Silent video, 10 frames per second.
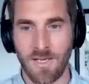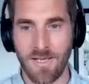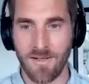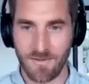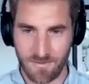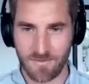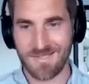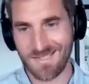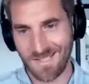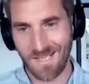and
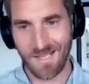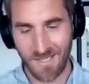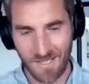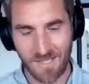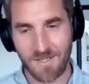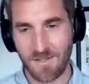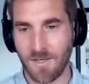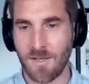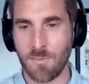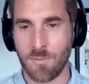scaling
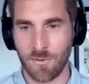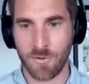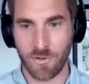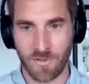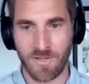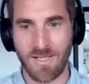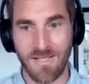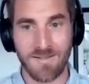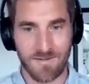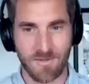uh, production
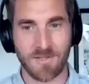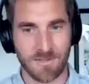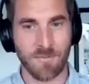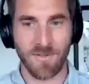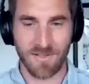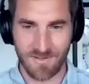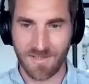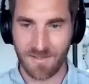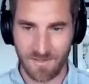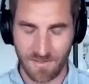is not something
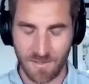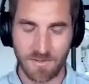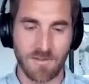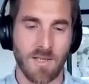that easy.